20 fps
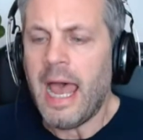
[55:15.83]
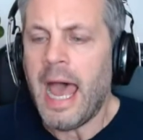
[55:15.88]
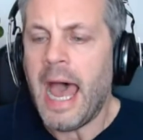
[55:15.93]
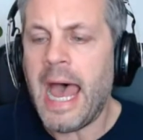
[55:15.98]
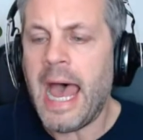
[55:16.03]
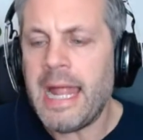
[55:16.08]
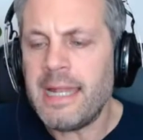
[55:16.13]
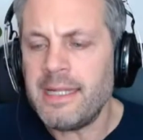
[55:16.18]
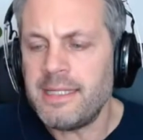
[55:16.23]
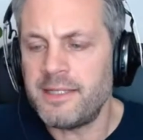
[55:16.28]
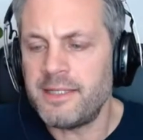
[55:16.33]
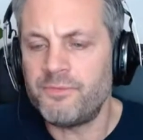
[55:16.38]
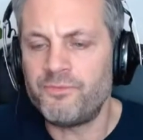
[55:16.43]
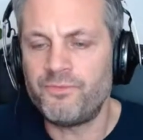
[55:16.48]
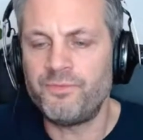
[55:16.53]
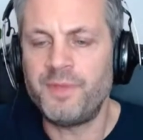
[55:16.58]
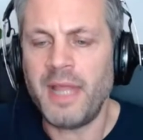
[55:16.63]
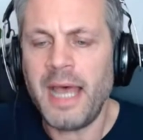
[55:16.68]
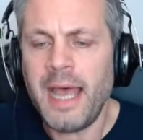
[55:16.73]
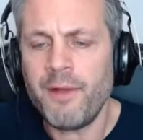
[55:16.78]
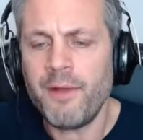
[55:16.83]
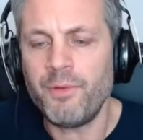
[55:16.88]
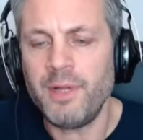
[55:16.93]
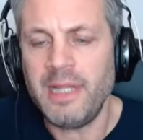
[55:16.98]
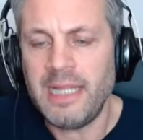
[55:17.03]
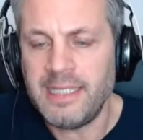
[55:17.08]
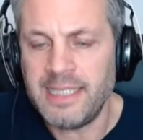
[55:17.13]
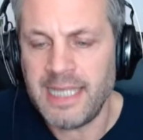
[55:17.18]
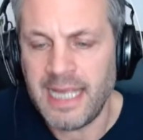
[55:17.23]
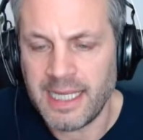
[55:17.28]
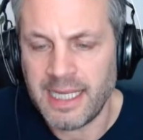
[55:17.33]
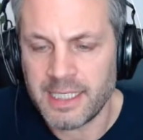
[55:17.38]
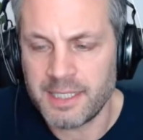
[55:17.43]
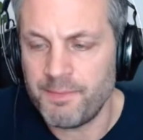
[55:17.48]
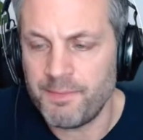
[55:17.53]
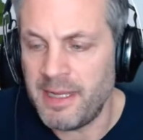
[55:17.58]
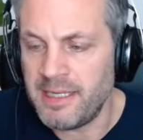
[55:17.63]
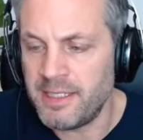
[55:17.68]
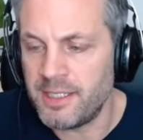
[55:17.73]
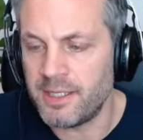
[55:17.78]
And that really takes
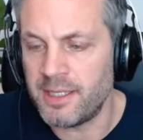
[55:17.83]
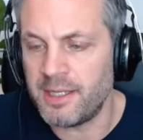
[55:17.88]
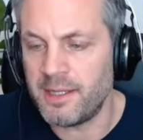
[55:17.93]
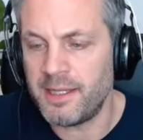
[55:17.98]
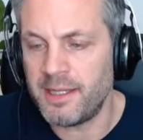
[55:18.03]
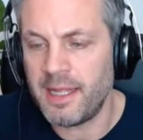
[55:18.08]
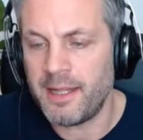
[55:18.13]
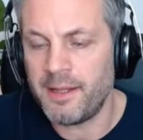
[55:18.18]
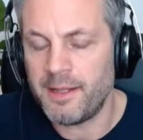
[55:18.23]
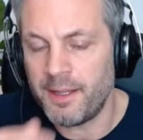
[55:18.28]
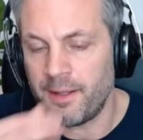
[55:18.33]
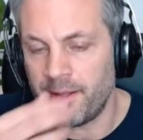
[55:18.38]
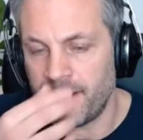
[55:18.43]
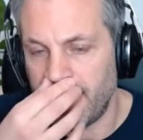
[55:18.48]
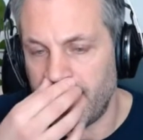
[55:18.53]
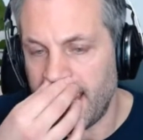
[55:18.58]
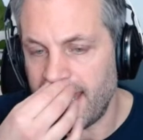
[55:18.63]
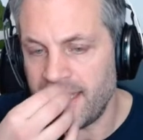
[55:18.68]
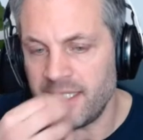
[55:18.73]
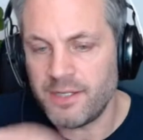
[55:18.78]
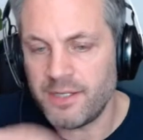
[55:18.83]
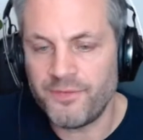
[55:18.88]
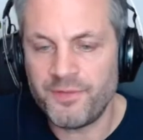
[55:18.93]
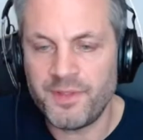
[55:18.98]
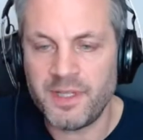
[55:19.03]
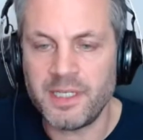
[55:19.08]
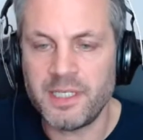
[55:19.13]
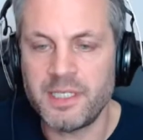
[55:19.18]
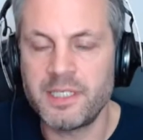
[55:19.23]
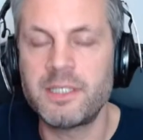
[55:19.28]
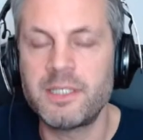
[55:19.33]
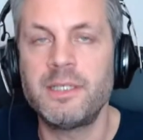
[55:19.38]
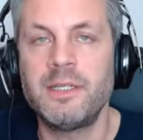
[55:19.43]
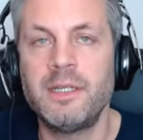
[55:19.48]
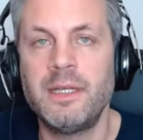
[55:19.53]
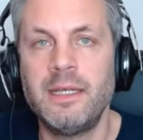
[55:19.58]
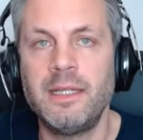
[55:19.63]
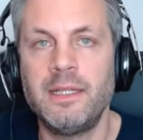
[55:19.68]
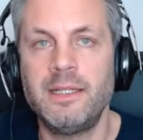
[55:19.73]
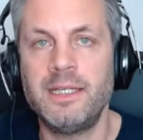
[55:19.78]
me to the end of this
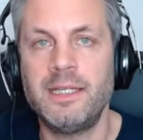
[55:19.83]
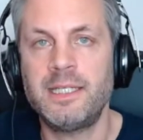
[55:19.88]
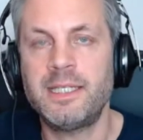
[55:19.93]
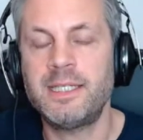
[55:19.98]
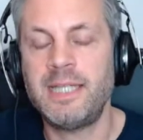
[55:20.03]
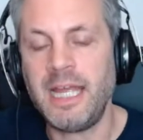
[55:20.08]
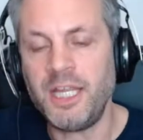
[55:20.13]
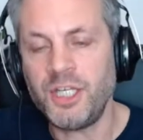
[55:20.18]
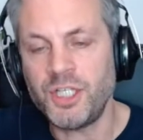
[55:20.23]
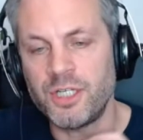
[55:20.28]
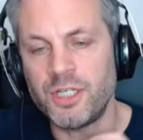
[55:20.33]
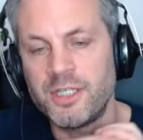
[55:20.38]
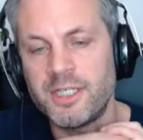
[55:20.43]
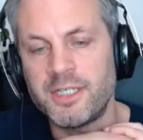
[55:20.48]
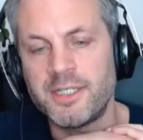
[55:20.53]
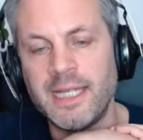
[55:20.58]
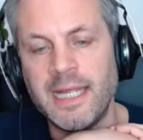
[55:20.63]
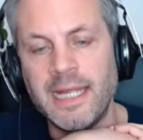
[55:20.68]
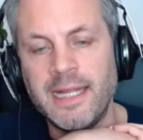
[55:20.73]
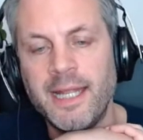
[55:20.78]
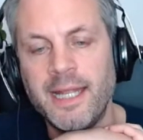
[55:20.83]
session today.